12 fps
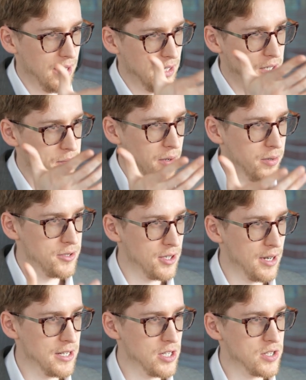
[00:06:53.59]
He posted,
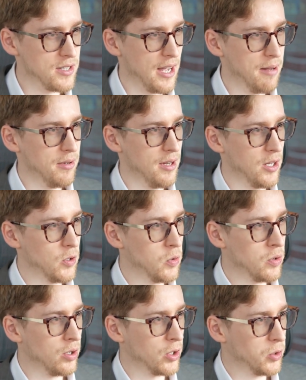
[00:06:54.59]
I just typed in a
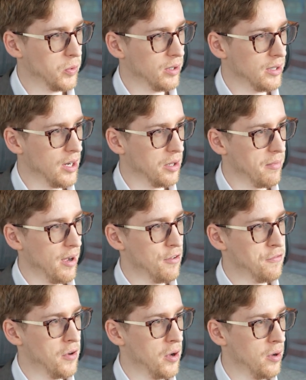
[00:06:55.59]
Google query on my
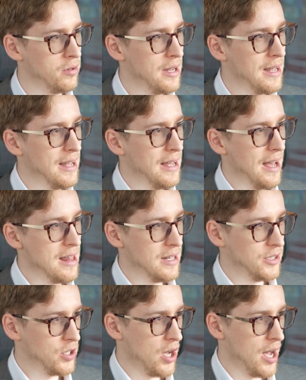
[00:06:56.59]
phone and the
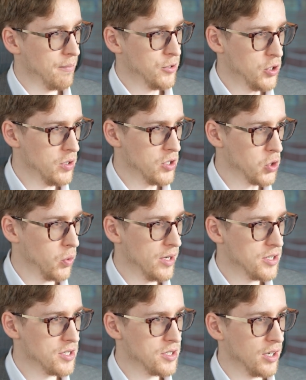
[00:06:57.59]
top two
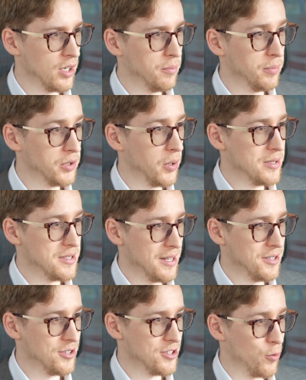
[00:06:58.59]
choices are
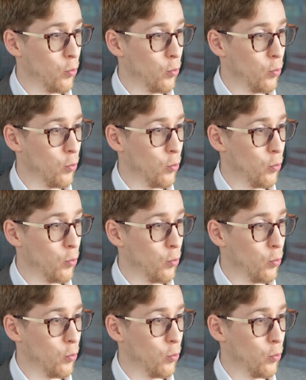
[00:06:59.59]
pro-censorship.